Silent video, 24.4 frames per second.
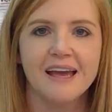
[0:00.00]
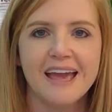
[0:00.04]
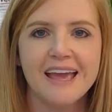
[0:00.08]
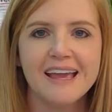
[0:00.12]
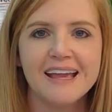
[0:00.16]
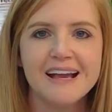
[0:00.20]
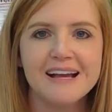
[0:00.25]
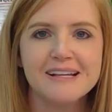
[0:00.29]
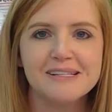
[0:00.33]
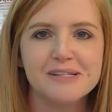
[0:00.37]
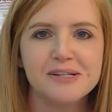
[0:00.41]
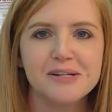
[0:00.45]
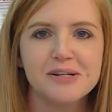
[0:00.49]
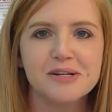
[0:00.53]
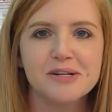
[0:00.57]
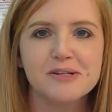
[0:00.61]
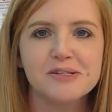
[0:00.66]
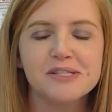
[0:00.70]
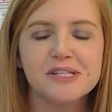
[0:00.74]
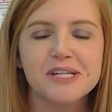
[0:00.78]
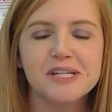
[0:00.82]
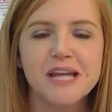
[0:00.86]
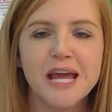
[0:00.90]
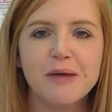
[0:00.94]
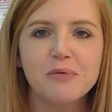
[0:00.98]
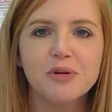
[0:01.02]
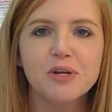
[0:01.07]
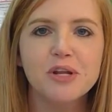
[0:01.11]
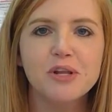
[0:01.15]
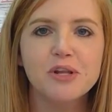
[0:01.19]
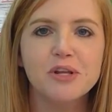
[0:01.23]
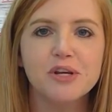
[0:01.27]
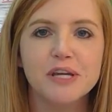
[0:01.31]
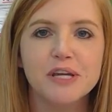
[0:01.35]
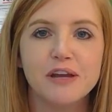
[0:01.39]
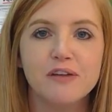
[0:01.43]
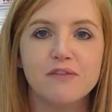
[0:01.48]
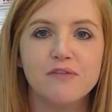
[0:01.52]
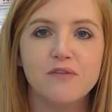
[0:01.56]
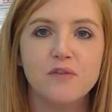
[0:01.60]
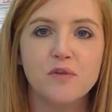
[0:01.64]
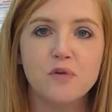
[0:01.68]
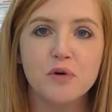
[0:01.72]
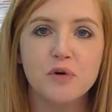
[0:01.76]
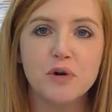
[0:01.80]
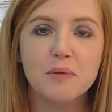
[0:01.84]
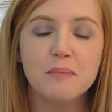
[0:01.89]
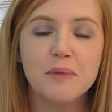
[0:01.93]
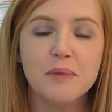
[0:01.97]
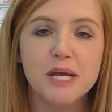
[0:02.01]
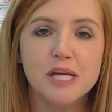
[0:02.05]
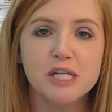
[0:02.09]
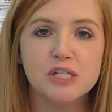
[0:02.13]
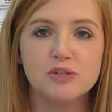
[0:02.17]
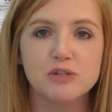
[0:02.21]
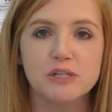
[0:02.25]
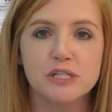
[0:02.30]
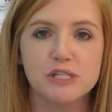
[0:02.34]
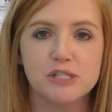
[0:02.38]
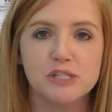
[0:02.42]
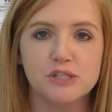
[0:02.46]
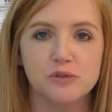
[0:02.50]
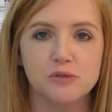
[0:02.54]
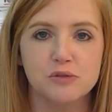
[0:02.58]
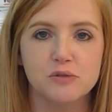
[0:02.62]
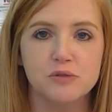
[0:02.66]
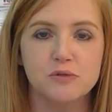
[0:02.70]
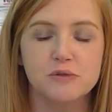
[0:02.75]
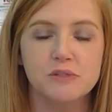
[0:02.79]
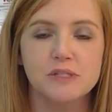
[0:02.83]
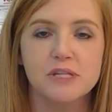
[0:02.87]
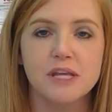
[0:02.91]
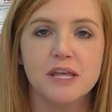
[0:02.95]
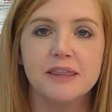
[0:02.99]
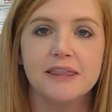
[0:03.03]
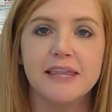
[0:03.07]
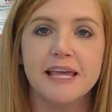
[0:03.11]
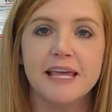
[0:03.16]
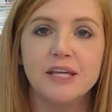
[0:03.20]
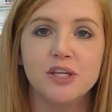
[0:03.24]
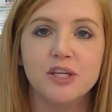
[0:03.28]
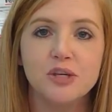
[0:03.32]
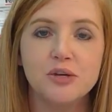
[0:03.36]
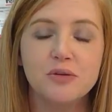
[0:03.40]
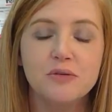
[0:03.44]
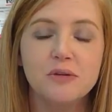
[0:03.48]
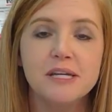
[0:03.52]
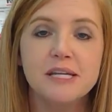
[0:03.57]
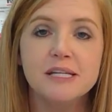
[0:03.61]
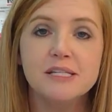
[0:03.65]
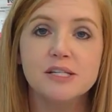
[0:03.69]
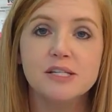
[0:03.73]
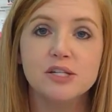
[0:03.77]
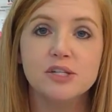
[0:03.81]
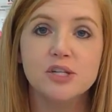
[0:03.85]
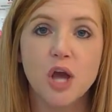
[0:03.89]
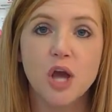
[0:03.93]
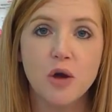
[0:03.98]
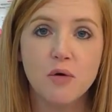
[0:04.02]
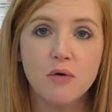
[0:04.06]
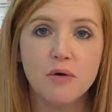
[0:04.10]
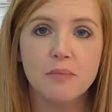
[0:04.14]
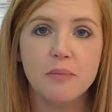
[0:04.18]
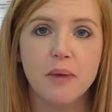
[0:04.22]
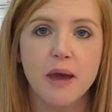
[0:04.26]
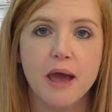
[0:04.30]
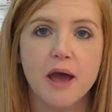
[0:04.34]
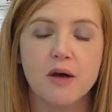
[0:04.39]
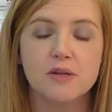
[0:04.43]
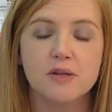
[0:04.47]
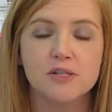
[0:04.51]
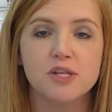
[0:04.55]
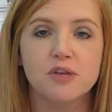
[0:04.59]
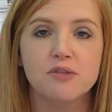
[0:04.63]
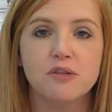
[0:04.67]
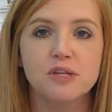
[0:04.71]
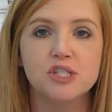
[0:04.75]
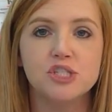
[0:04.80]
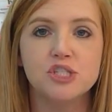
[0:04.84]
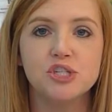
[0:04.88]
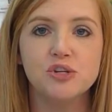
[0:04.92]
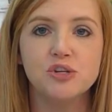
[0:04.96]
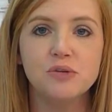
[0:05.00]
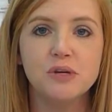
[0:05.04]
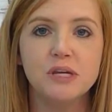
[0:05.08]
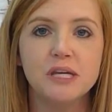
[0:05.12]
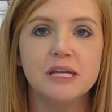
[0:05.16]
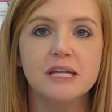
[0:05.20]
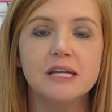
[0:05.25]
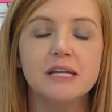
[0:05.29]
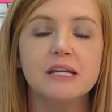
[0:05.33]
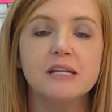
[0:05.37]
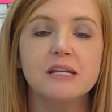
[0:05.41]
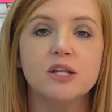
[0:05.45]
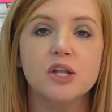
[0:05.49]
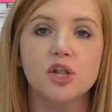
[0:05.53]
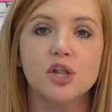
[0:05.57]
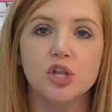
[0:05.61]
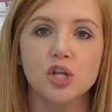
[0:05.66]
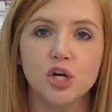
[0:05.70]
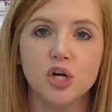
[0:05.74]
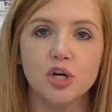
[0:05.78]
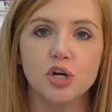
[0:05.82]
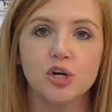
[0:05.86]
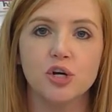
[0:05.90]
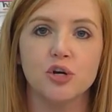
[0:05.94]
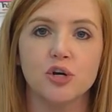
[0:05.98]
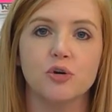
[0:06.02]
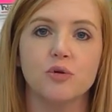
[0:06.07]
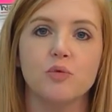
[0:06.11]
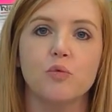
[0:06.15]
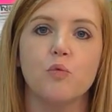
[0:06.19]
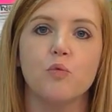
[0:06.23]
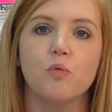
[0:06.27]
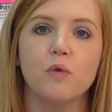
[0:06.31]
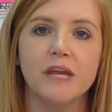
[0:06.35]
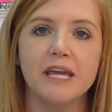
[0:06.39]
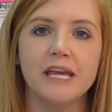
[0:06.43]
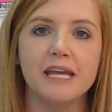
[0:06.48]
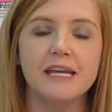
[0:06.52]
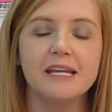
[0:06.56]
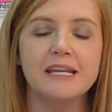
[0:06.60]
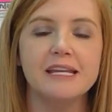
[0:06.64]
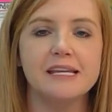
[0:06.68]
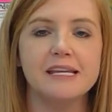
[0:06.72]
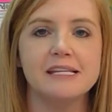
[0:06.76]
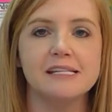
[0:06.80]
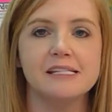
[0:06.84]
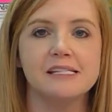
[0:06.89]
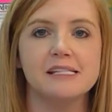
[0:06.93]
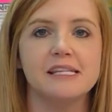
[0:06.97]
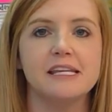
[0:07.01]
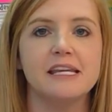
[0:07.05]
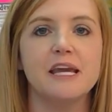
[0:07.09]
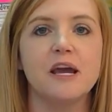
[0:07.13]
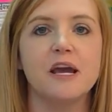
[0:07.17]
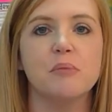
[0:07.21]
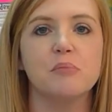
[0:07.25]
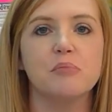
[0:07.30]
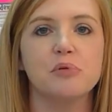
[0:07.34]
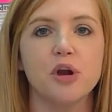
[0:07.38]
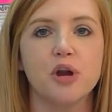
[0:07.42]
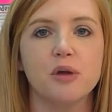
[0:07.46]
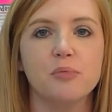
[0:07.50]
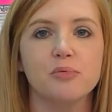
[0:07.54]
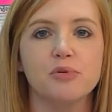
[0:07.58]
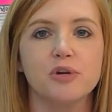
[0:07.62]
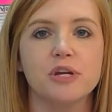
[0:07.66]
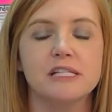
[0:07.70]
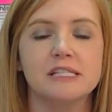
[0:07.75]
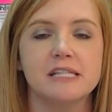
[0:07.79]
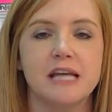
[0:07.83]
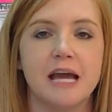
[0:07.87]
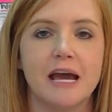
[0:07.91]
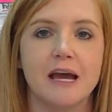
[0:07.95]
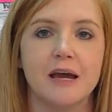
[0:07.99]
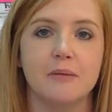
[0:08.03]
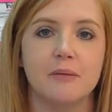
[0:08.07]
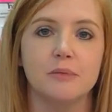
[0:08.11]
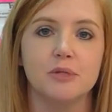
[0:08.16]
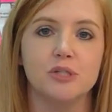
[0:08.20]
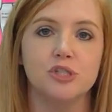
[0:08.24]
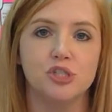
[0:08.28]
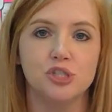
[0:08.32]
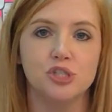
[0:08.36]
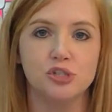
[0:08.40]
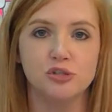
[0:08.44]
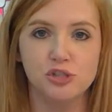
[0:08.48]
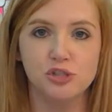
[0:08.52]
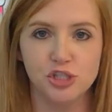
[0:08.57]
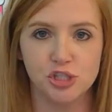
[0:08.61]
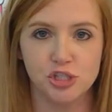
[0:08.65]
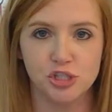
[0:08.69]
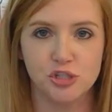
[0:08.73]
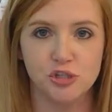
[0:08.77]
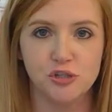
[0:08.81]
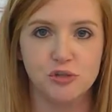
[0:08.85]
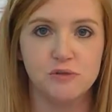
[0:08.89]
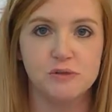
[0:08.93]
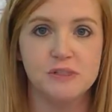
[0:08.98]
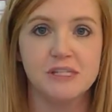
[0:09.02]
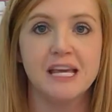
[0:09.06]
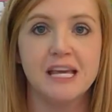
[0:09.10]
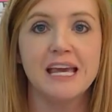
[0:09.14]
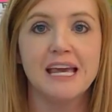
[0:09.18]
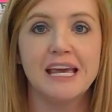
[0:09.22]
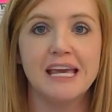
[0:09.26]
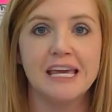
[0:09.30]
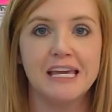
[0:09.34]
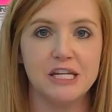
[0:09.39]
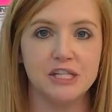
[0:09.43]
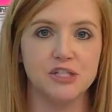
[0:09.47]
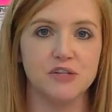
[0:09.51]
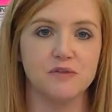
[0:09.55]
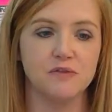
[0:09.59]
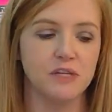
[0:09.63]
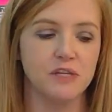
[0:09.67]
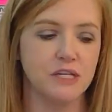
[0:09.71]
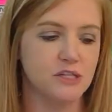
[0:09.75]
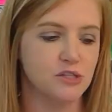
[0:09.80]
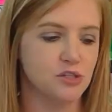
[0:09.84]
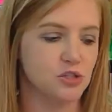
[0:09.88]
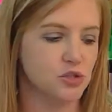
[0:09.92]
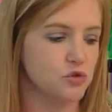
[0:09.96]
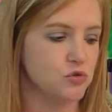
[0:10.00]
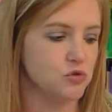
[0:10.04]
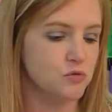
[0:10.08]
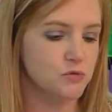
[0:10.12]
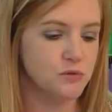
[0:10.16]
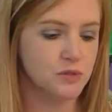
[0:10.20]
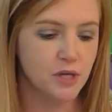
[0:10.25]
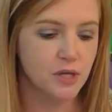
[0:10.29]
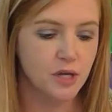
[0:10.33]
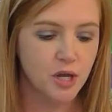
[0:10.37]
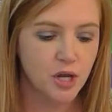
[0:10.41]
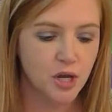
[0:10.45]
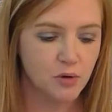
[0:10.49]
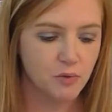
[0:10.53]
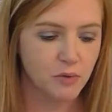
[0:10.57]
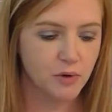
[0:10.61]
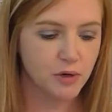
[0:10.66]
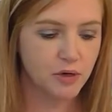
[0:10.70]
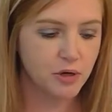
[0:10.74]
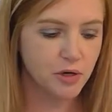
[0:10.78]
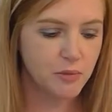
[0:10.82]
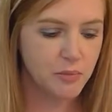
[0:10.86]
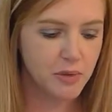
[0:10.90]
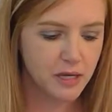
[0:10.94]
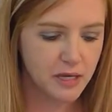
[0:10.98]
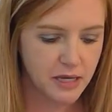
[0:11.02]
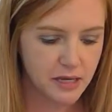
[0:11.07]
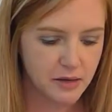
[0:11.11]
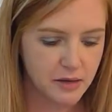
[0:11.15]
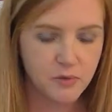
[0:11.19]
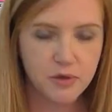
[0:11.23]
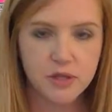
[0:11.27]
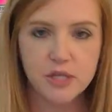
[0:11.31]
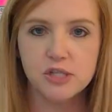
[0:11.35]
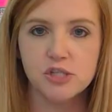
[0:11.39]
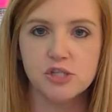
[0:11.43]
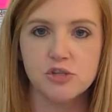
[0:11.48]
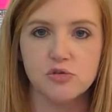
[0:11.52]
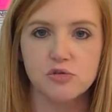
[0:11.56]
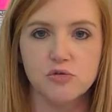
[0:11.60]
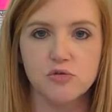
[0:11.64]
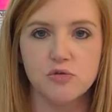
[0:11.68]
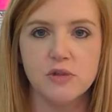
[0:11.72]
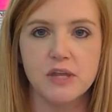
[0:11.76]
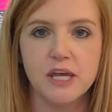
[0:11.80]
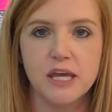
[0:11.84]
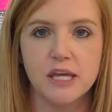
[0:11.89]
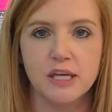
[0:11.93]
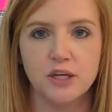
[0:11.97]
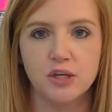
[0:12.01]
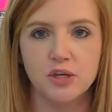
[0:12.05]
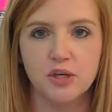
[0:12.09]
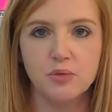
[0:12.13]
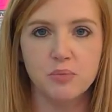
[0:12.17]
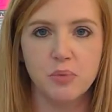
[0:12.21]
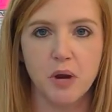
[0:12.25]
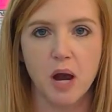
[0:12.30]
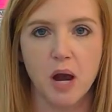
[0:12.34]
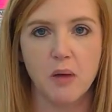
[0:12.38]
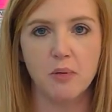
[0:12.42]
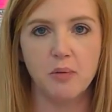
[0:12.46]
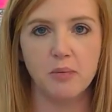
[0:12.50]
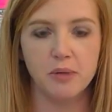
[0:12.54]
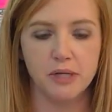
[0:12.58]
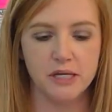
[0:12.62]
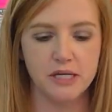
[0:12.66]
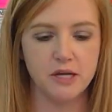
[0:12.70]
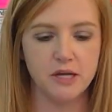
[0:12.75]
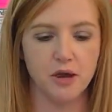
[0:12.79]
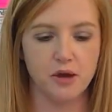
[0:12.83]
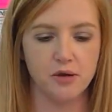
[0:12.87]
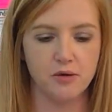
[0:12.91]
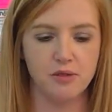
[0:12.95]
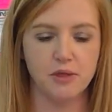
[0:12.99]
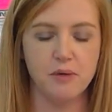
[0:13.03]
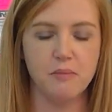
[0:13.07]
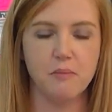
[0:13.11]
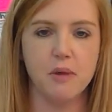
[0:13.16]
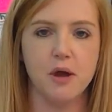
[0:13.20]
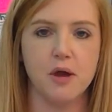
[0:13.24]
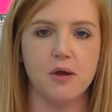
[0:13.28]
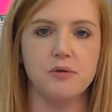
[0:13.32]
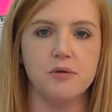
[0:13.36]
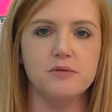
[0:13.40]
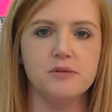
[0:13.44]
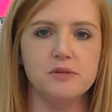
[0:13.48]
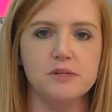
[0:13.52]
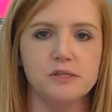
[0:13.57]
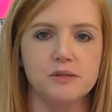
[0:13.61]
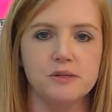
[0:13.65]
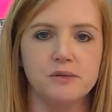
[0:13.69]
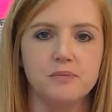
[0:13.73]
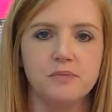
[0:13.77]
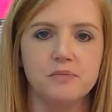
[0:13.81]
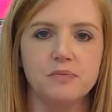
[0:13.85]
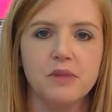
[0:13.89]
Hey guys and girls, today we're going to look at 4 measuring tools that you need to know about so that you can learn when is the appropriate time to choose each of these tools. We're going to begin with a tool that you probably know the most.